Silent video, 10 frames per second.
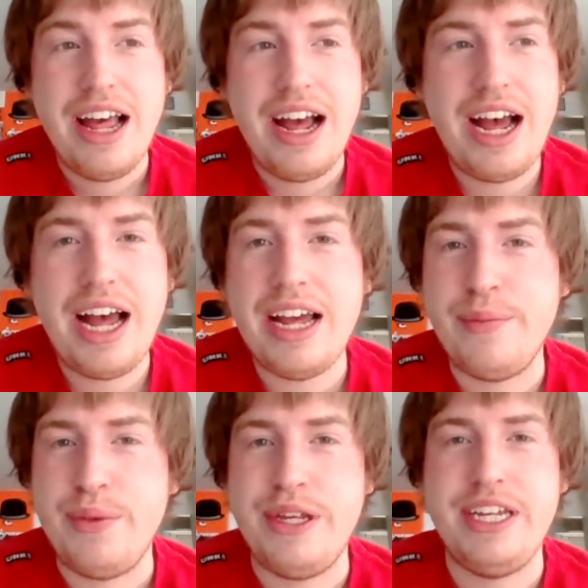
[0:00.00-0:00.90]
I
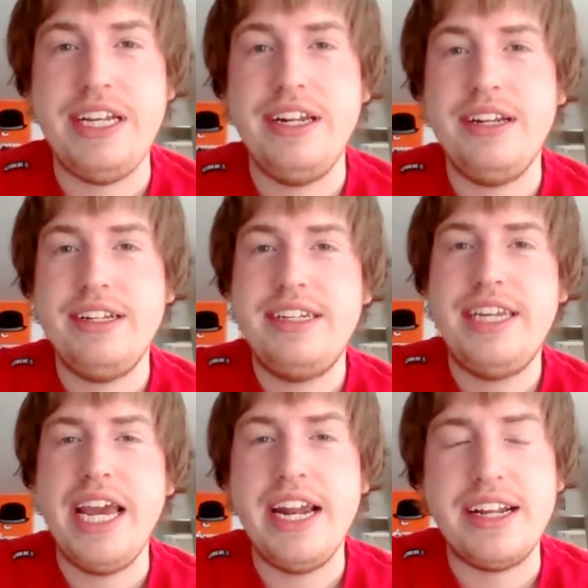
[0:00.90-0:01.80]
mean,
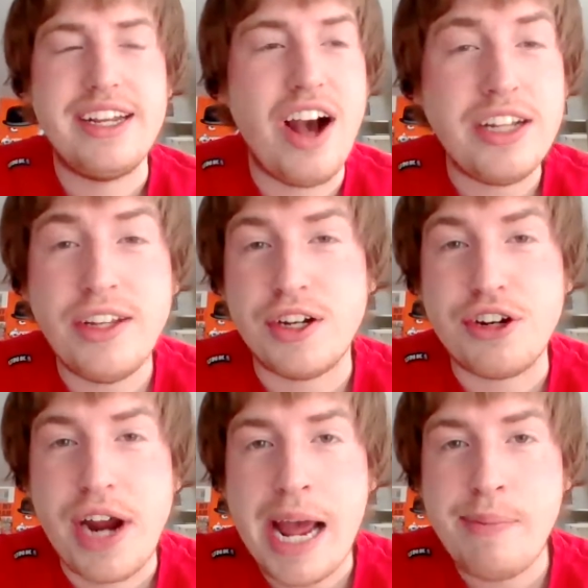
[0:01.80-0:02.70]
cut the
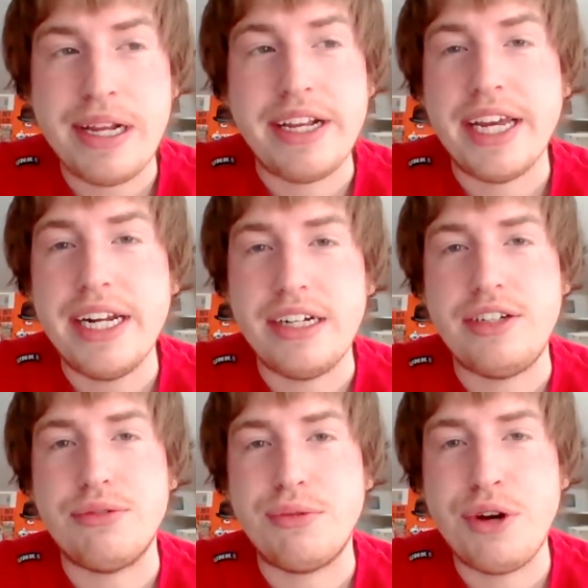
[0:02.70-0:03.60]
crap and get a
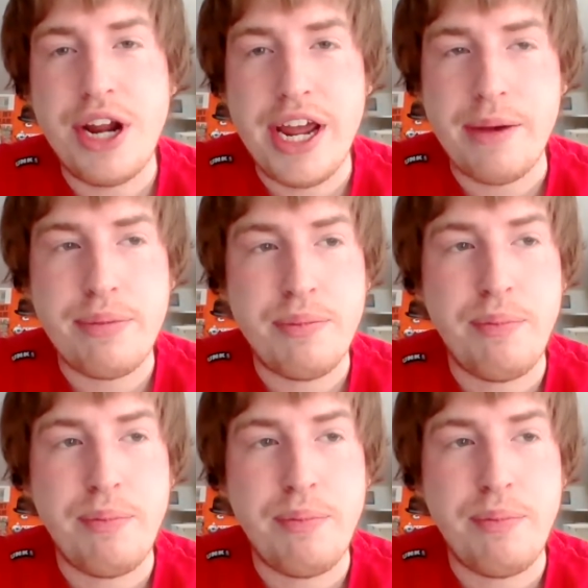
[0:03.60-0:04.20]
grip.